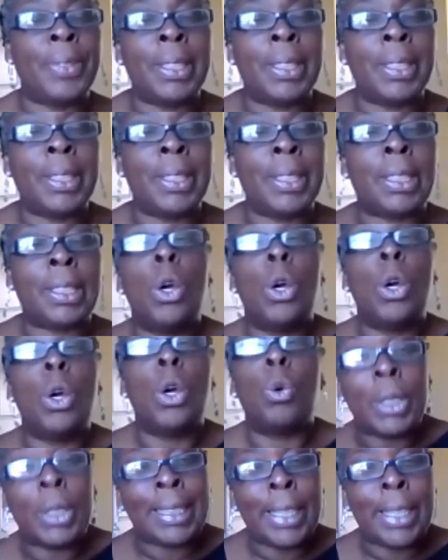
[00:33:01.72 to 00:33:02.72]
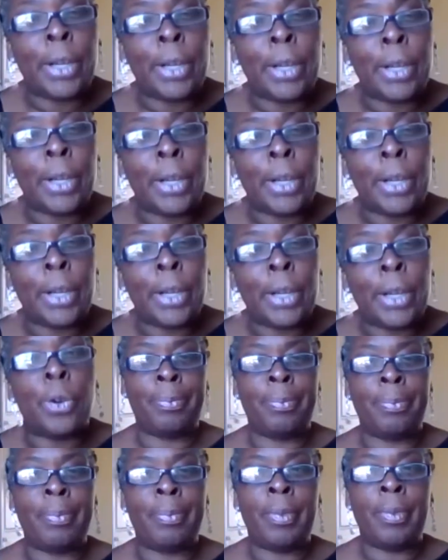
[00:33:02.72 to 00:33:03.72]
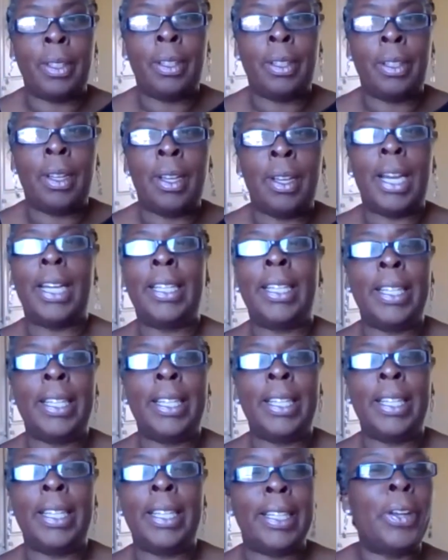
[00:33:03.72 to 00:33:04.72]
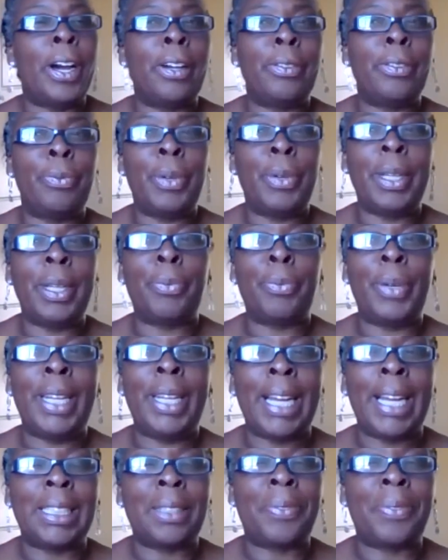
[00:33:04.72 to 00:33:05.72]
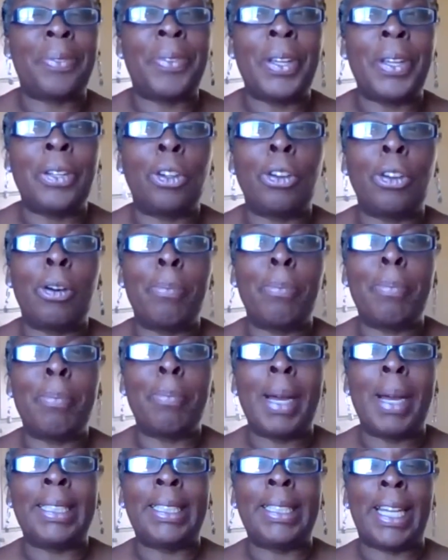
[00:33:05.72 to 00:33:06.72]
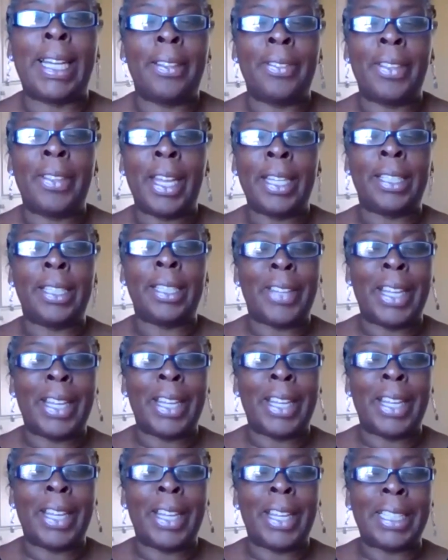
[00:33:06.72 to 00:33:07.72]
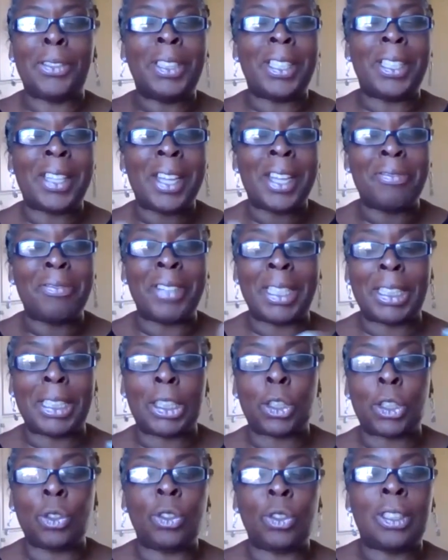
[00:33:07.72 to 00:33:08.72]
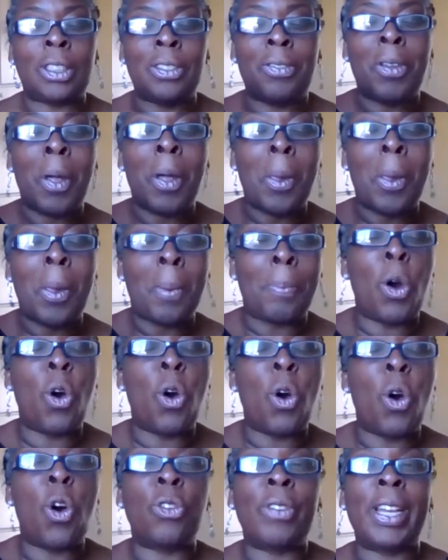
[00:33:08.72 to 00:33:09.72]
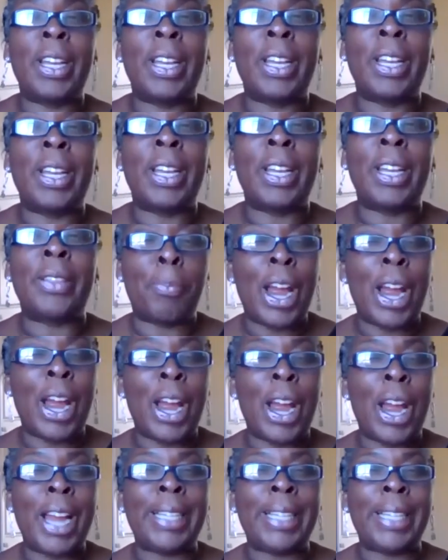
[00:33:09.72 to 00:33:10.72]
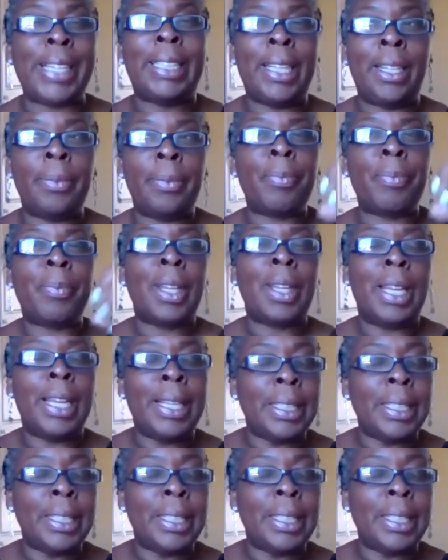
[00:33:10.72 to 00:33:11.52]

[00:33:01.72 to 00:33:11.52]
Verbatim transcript: believers, was still there. And you know, we we had a funeral on Monday, and they they still did their rituals of pouring the brandy